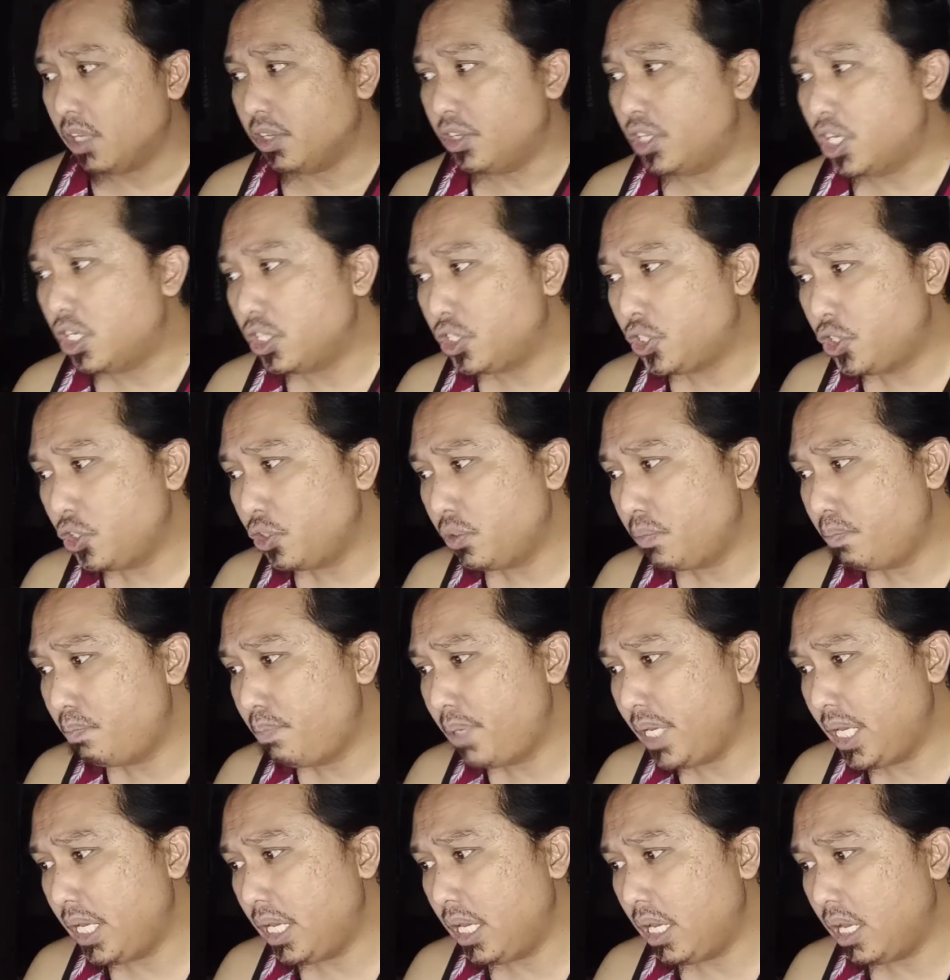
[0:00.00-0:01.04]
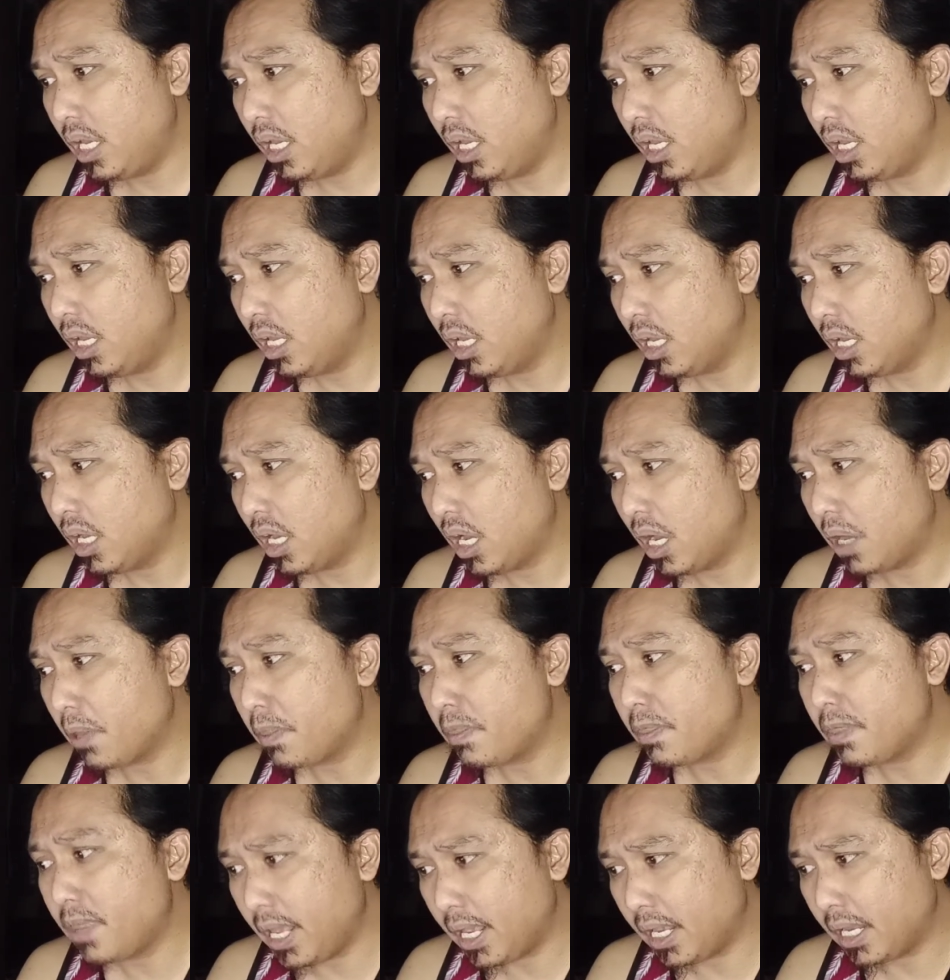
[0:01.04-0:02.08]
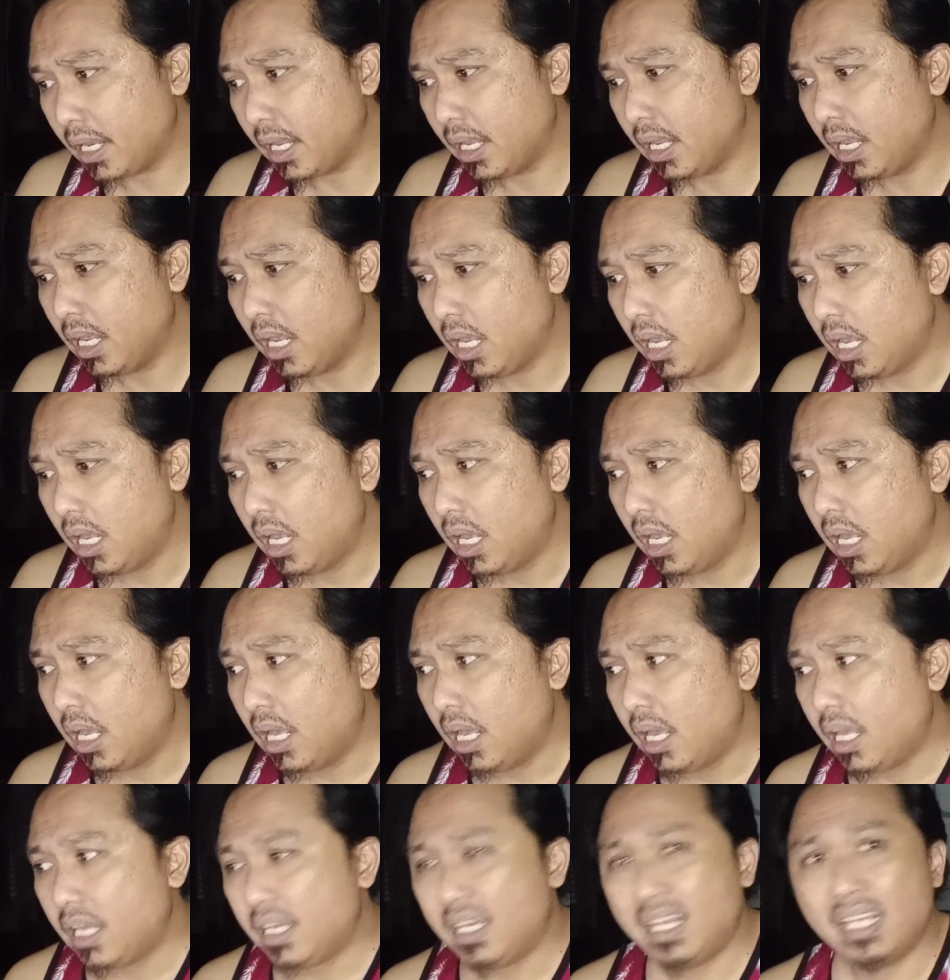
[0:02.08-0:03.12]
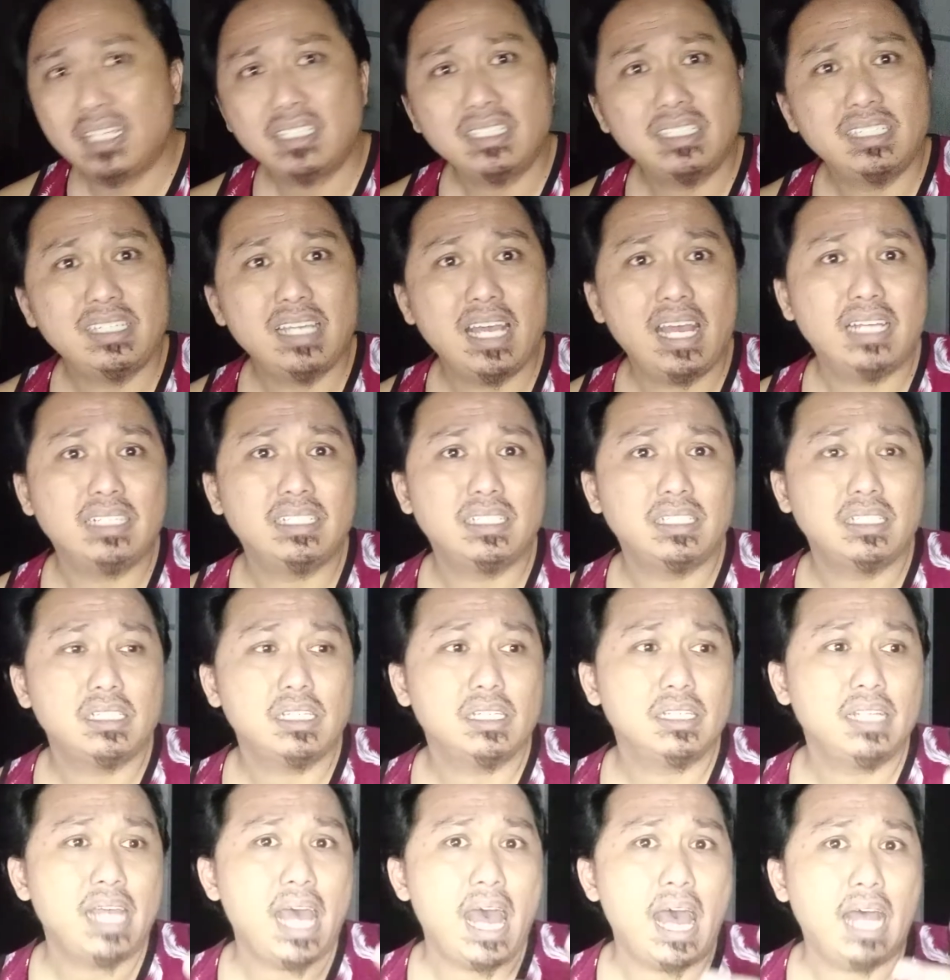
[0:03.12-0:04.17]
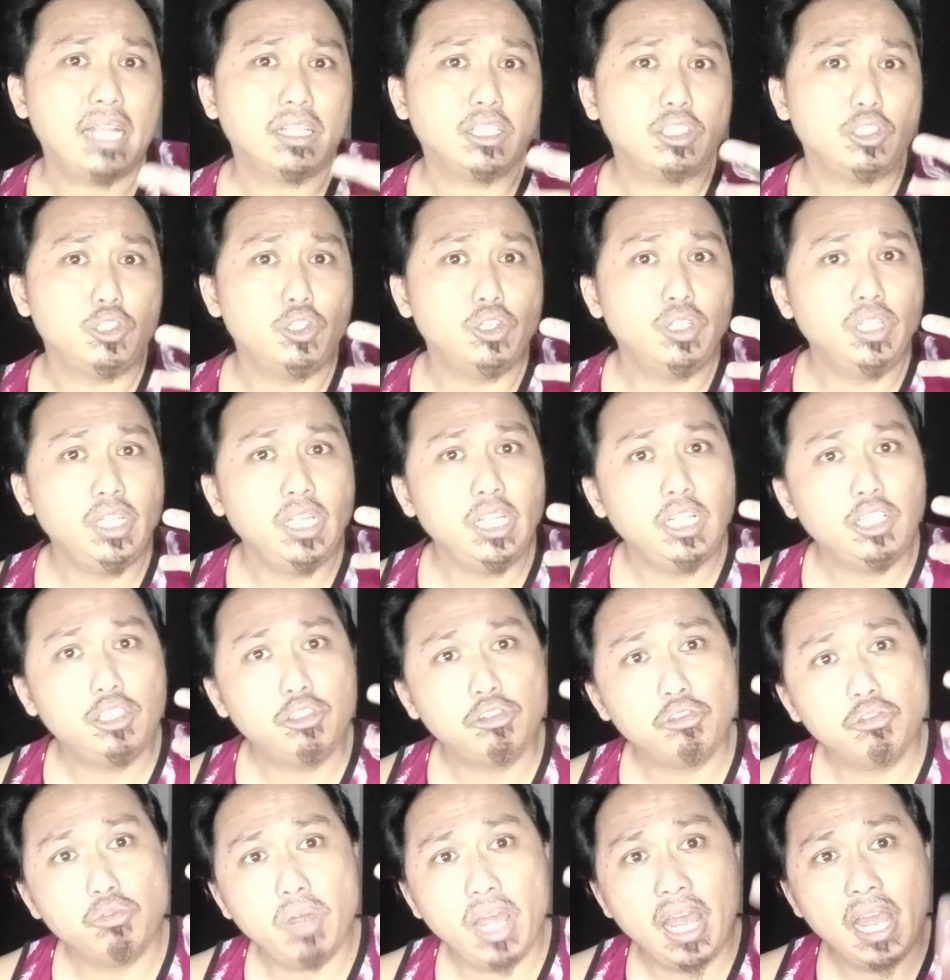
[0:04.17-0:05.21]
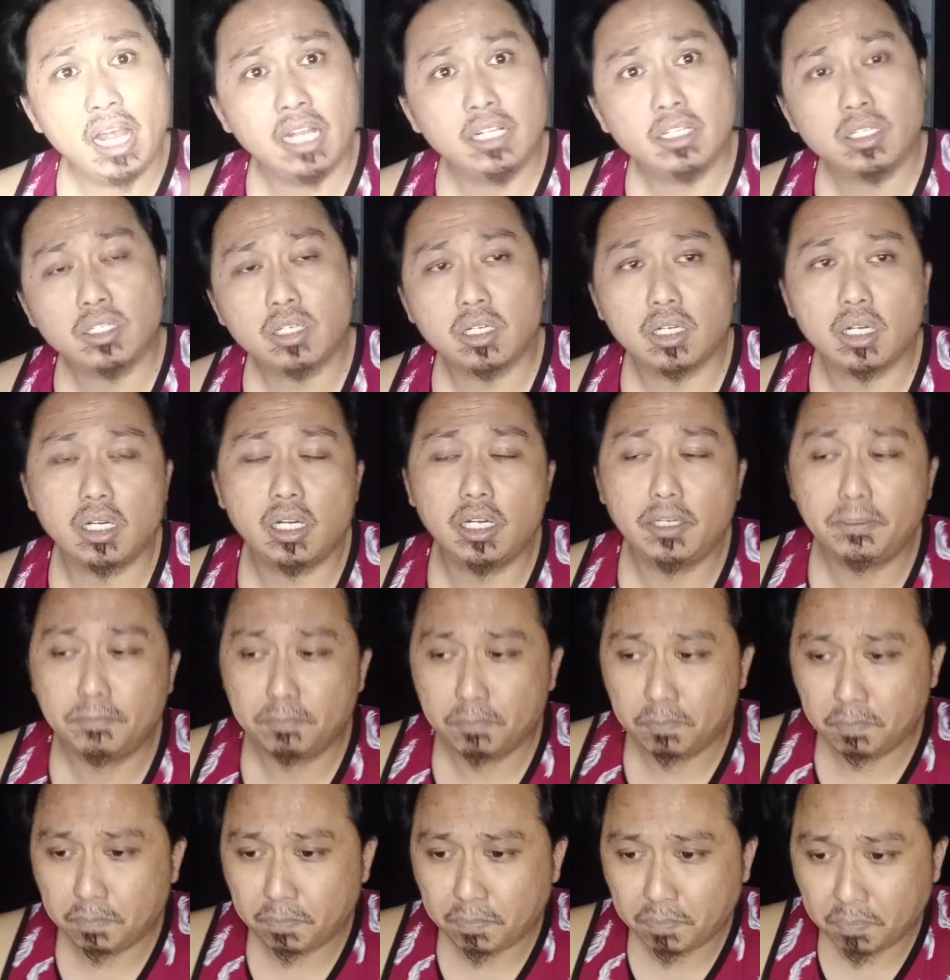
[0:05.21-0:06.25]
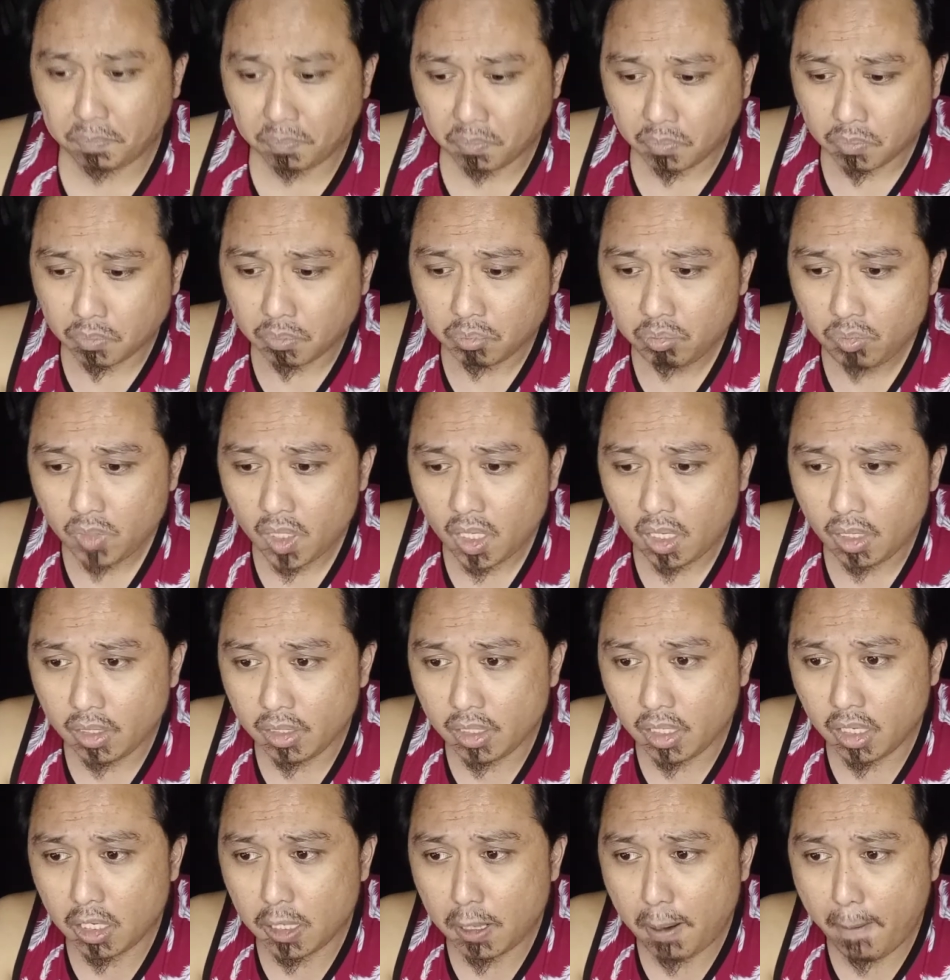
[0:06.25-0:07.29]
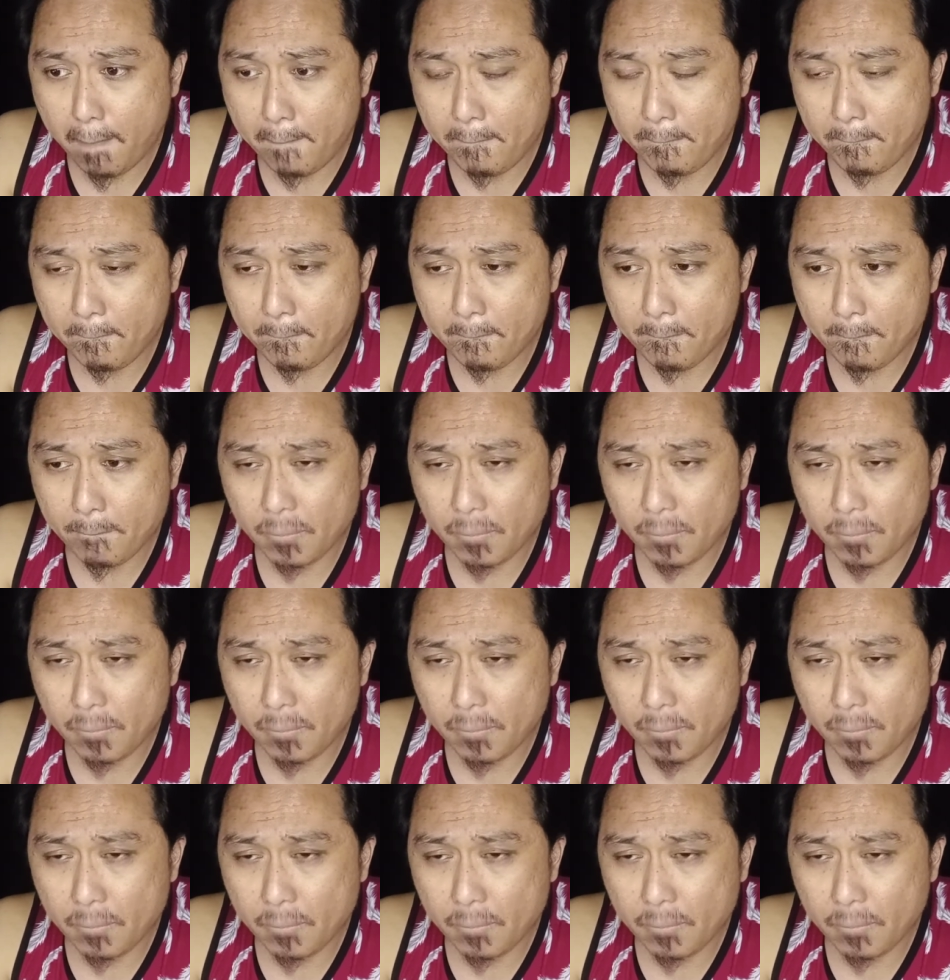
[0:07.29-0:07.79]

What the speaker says: there should be a thing that says that you need to enter you